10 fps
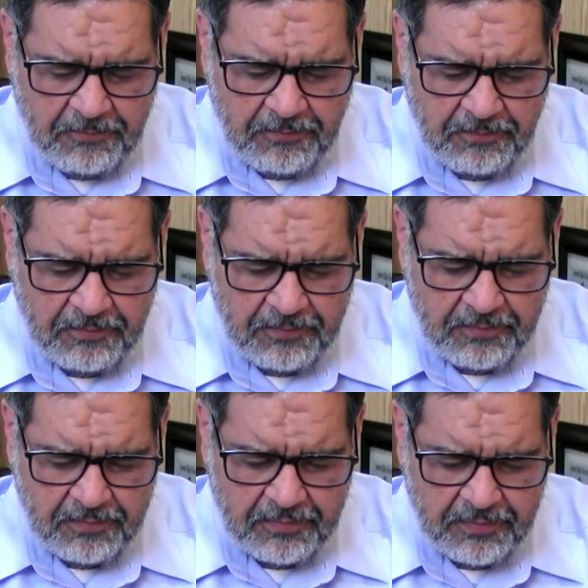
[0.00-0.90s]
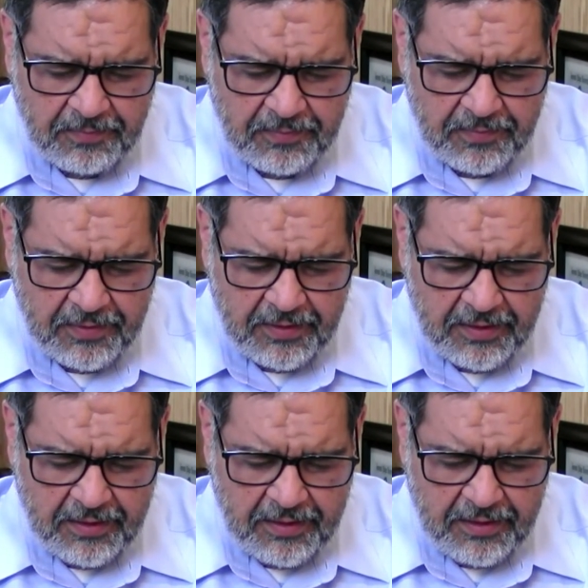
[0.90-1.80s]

Nothing is said.